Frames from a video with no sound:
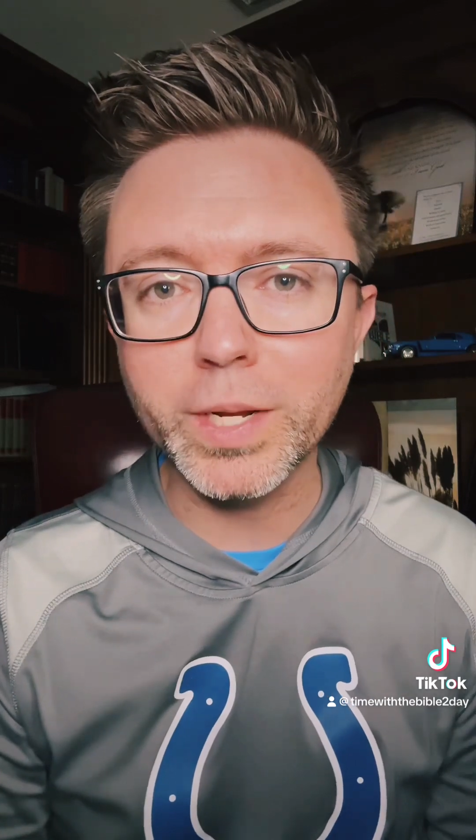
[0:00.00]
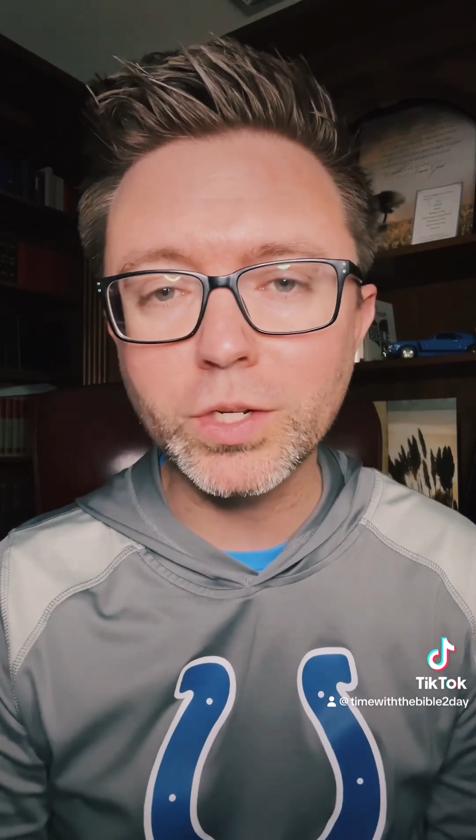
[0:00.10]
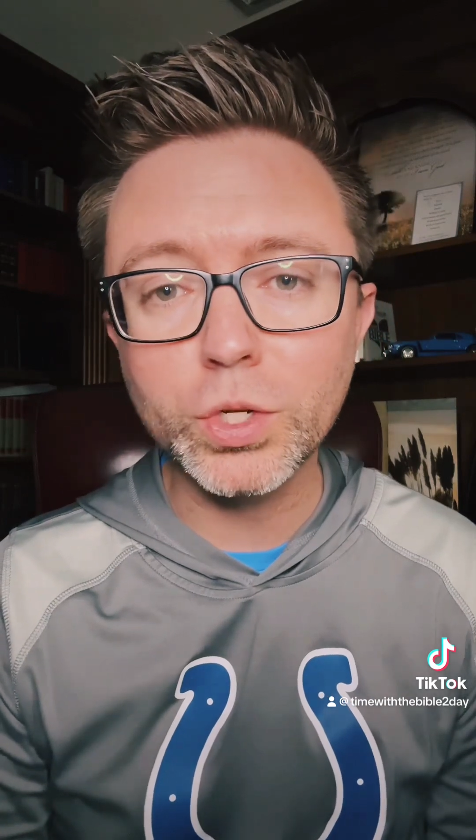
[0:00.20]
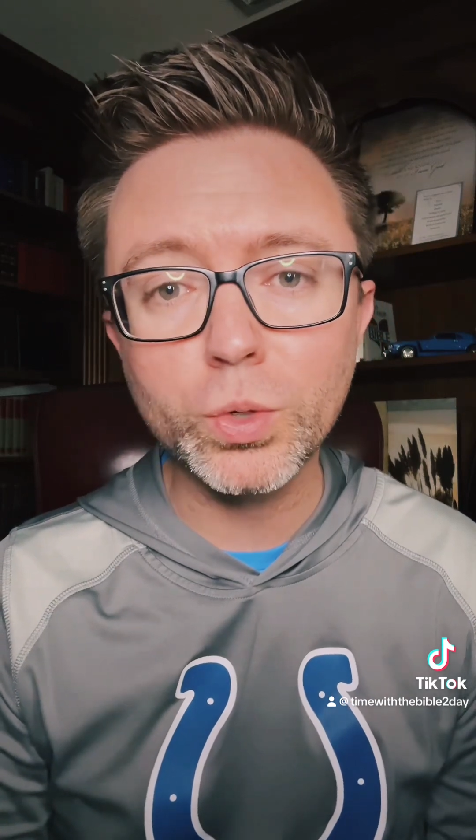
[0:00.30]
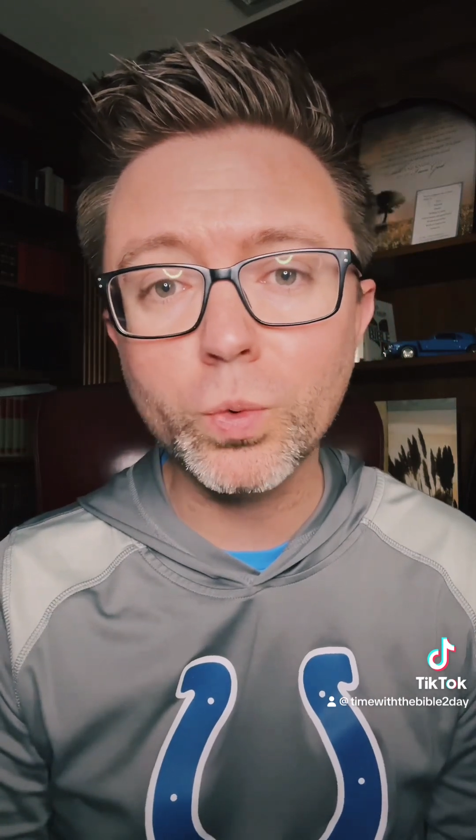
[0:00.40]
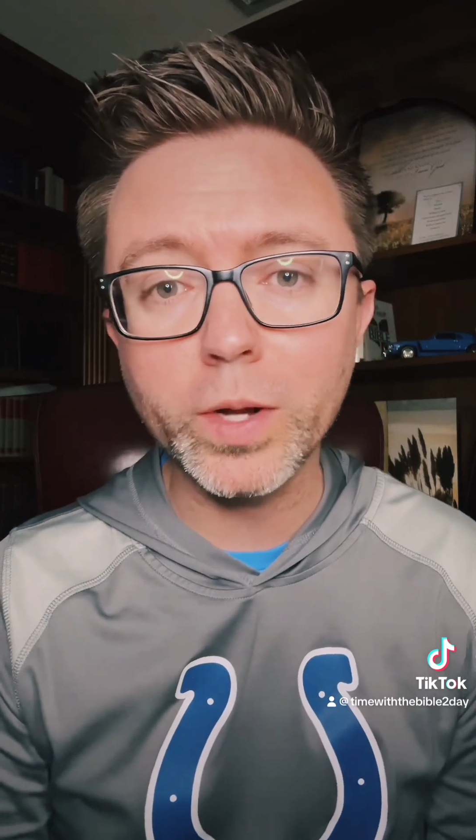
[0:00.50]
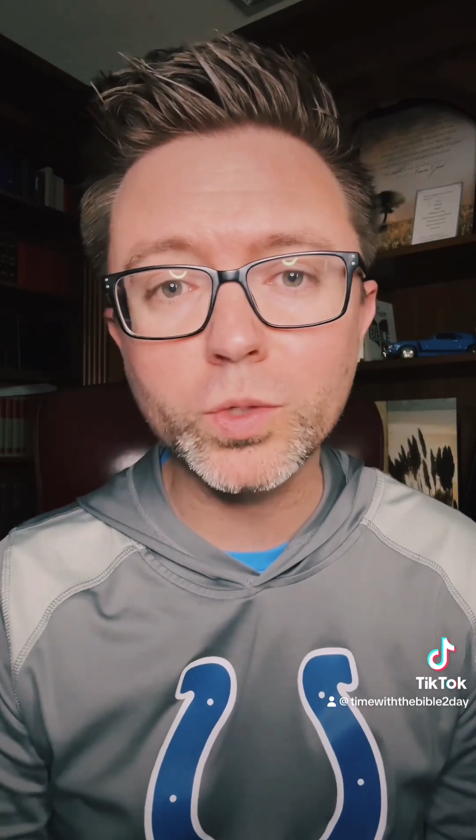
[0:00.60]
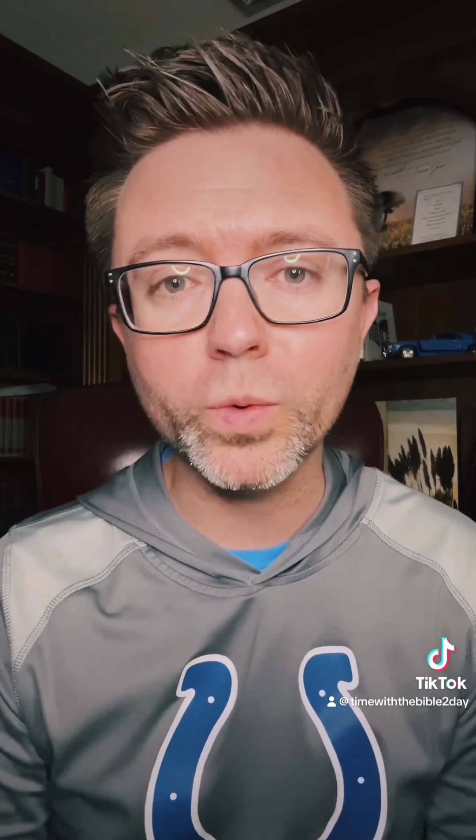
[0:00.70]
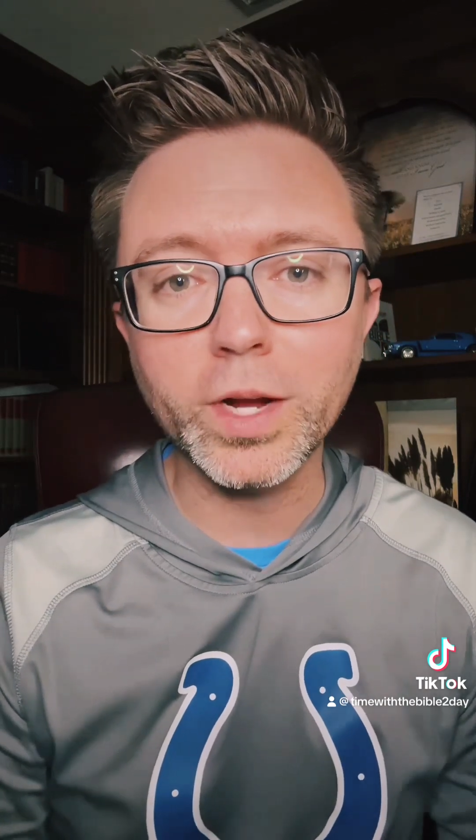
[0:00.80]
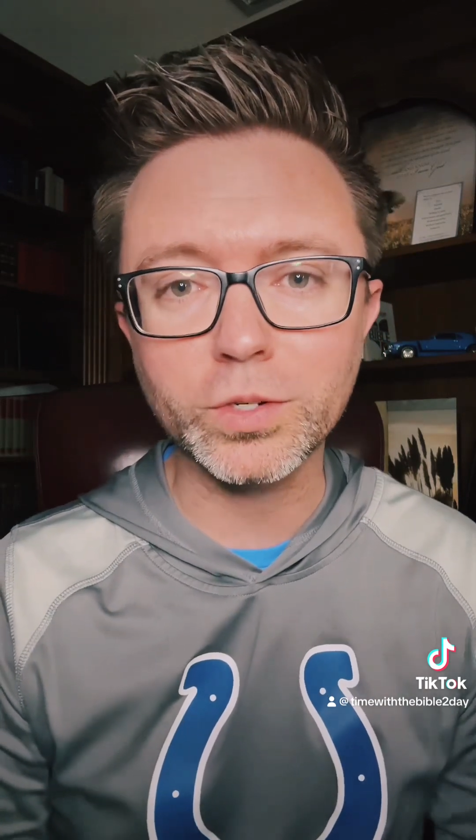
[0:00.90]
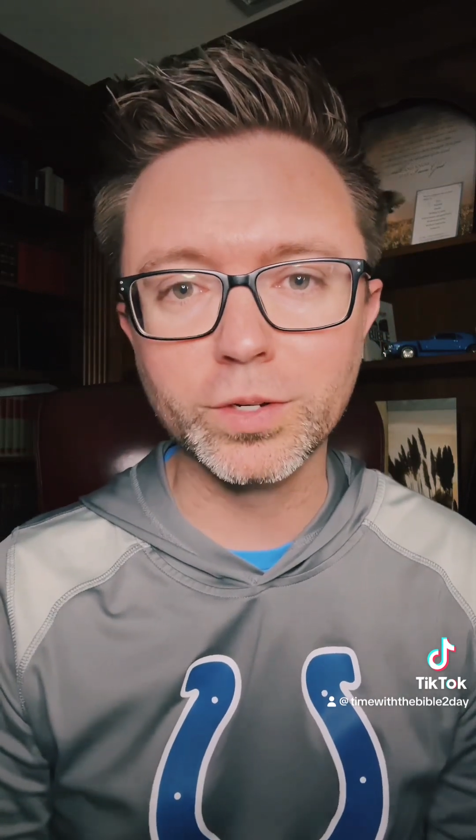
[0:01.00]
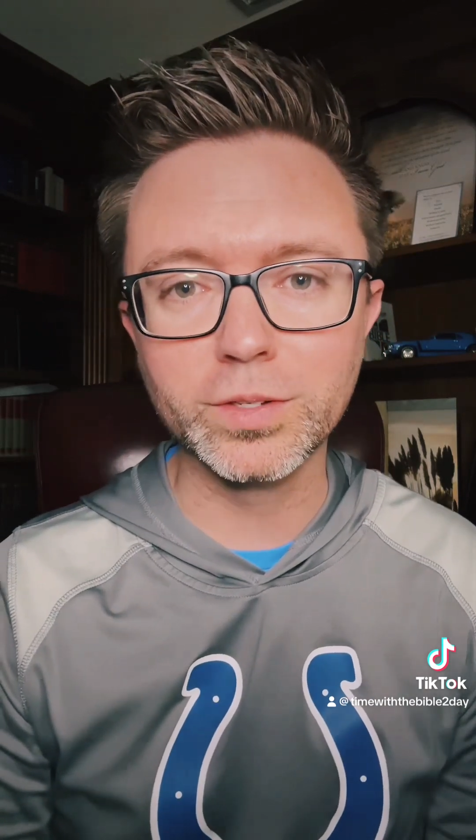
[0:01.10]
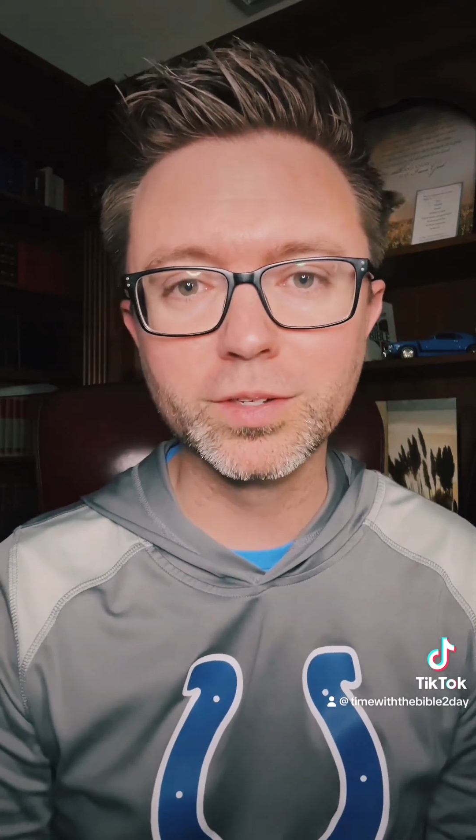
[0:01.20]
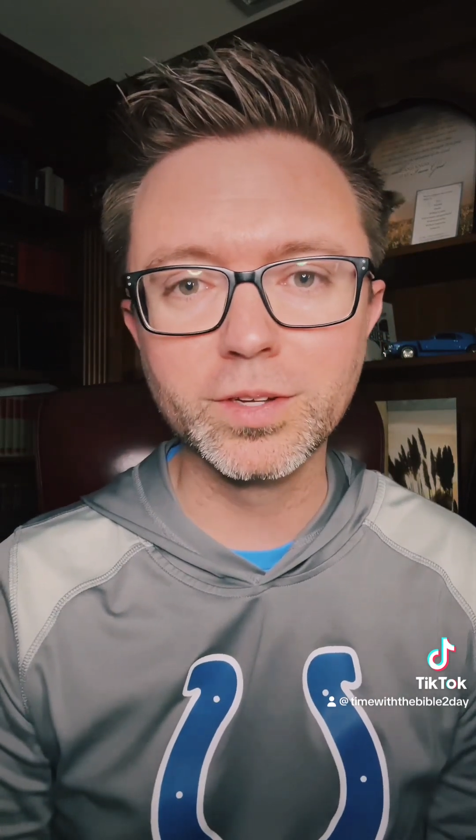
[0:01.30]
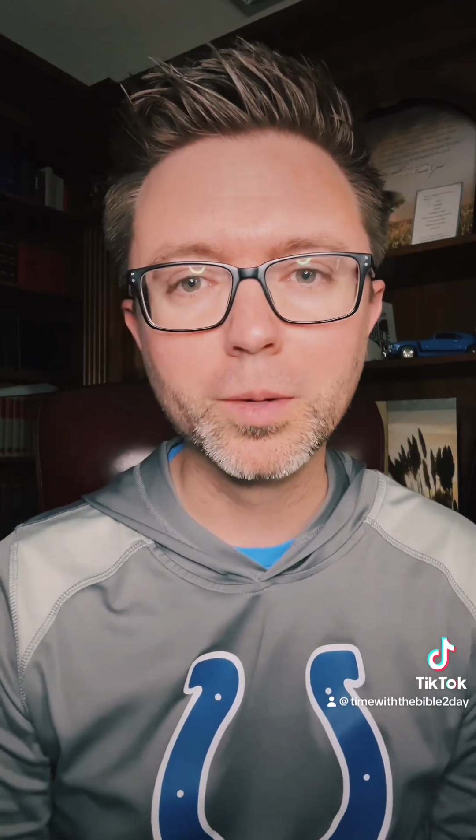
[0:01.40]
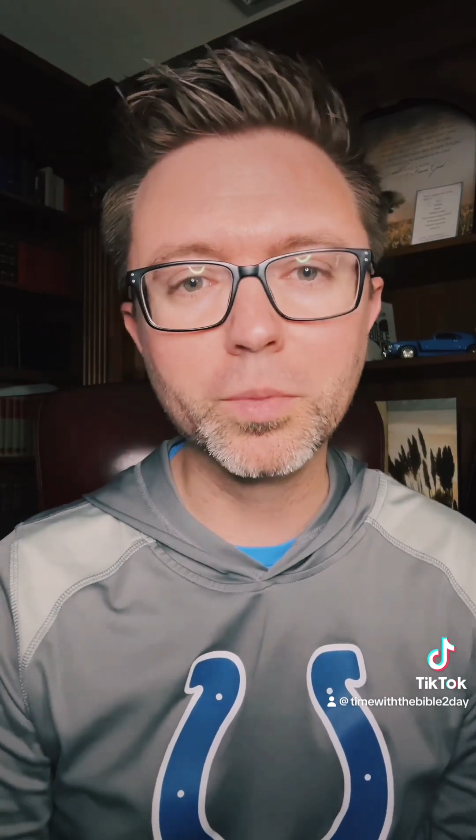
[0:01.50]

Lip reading: being two resurrections.